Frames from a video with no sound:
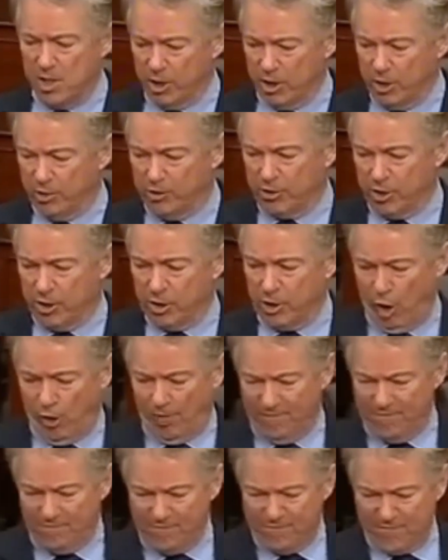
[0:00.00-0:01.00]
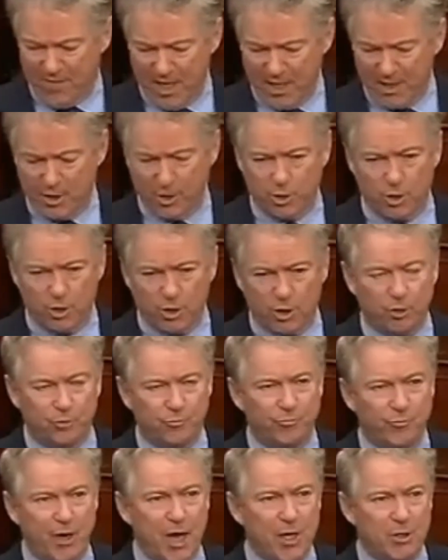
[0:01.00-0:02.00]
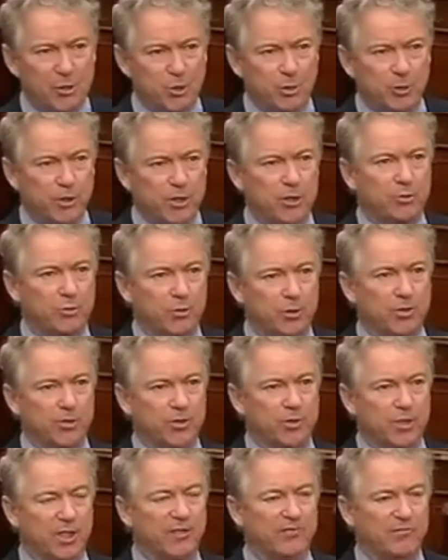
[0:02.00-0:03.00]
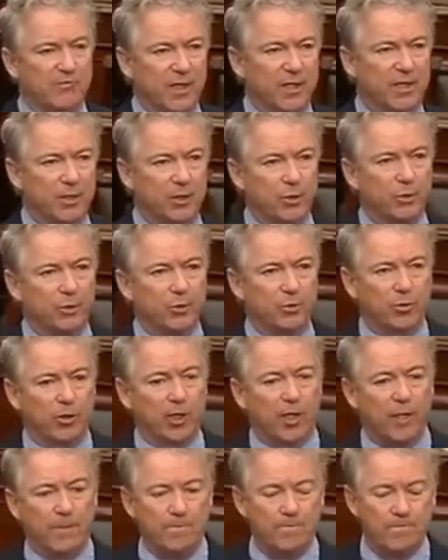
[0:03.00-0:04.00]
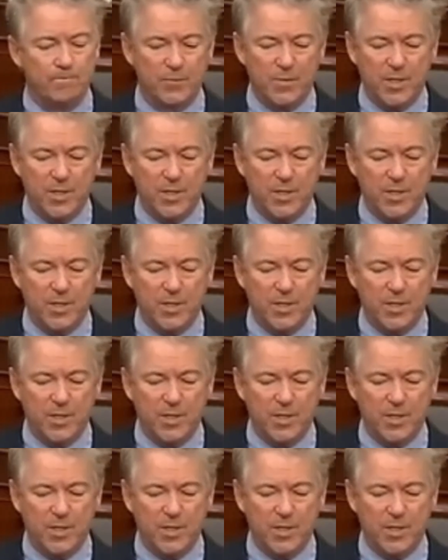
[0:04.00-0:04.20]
it's in our vital national interest to give money to Ukraine.